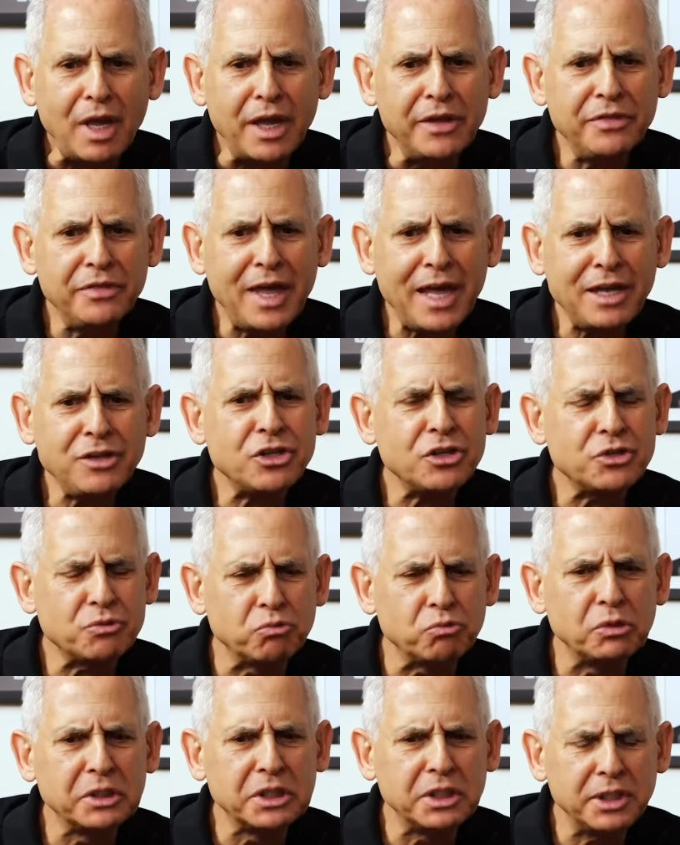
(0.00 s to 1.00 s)
And that just
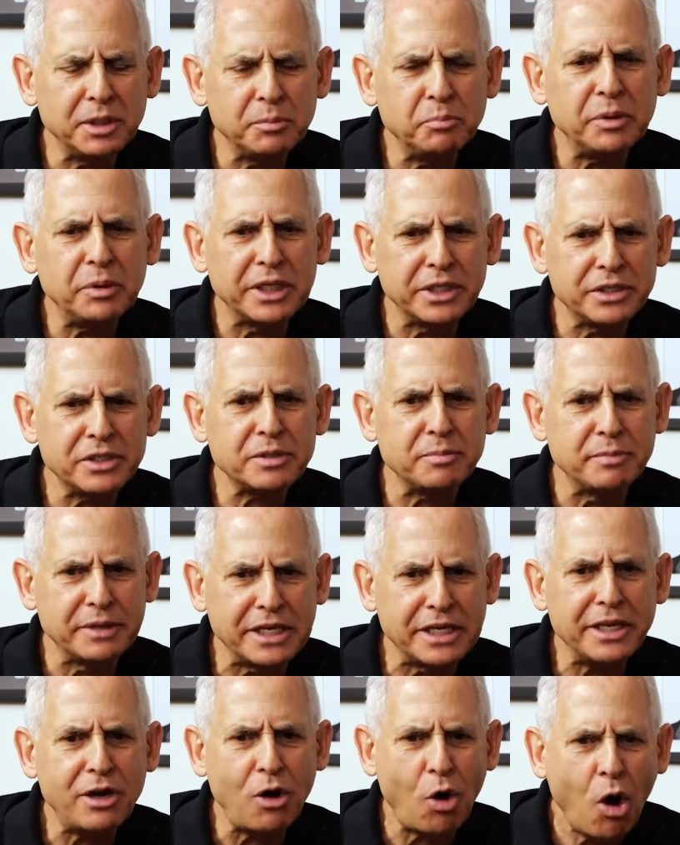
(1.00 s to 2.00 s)
really pissed
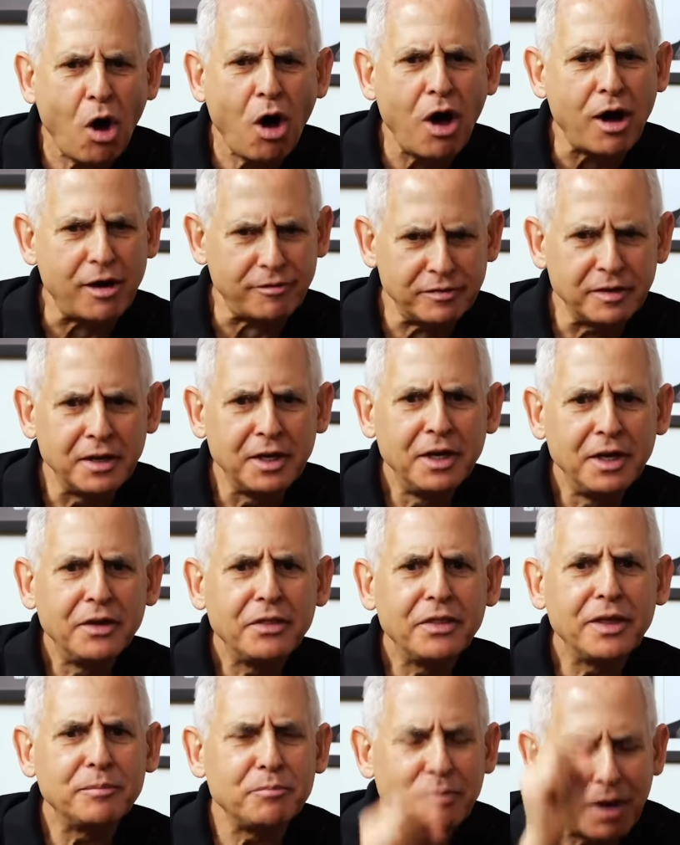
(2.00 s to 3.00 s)
me off
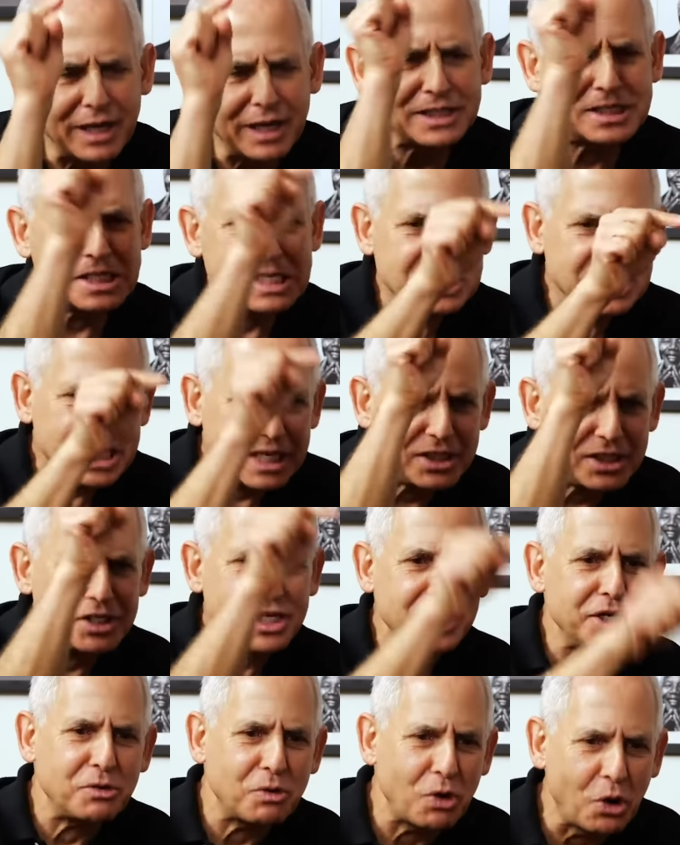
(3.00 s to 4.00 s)
that my
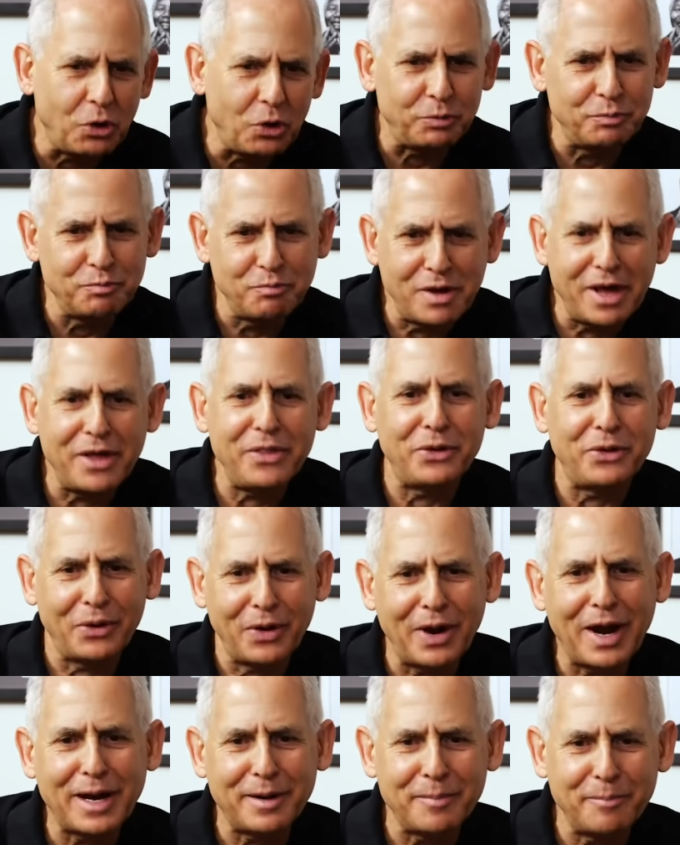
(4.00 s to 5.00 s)
60 year old
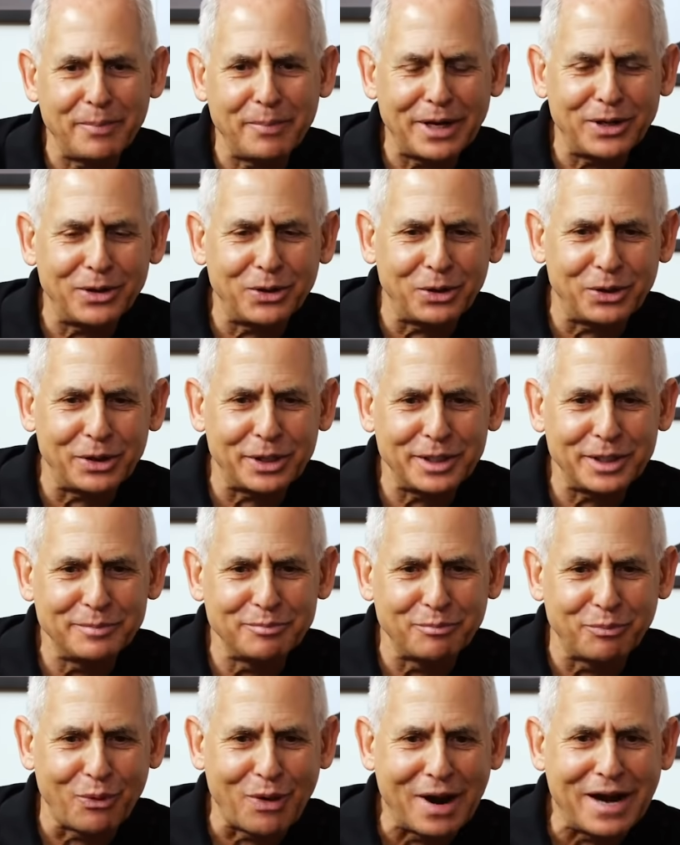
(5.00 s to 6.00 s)
mother had a better
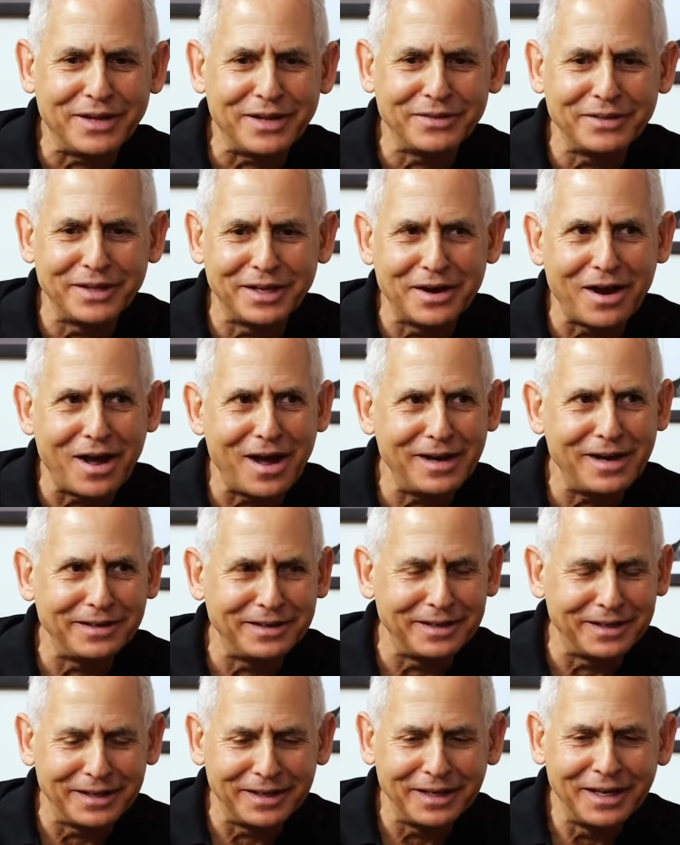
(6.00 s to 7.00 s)
looking brain than I
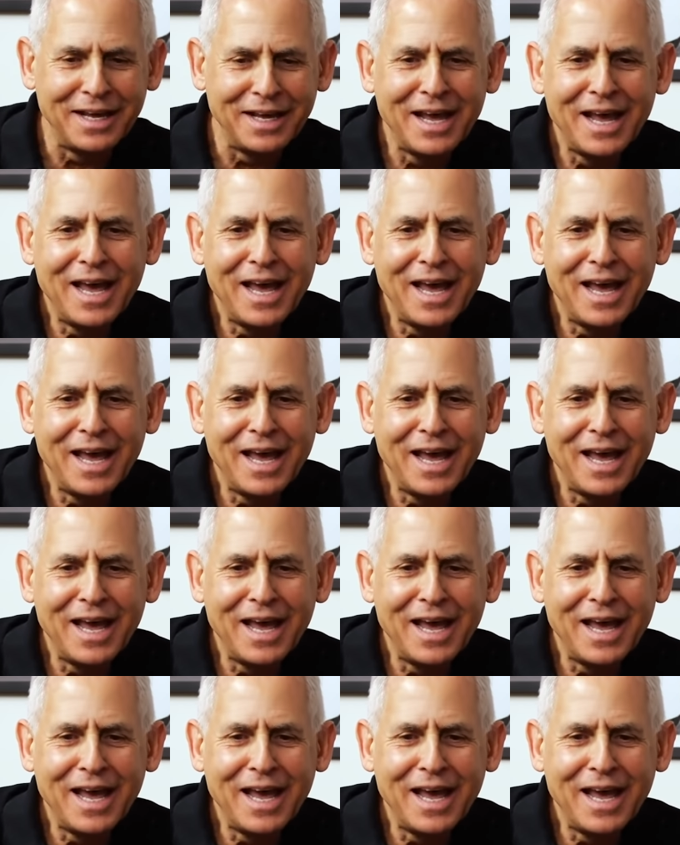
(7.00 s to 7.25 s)
did.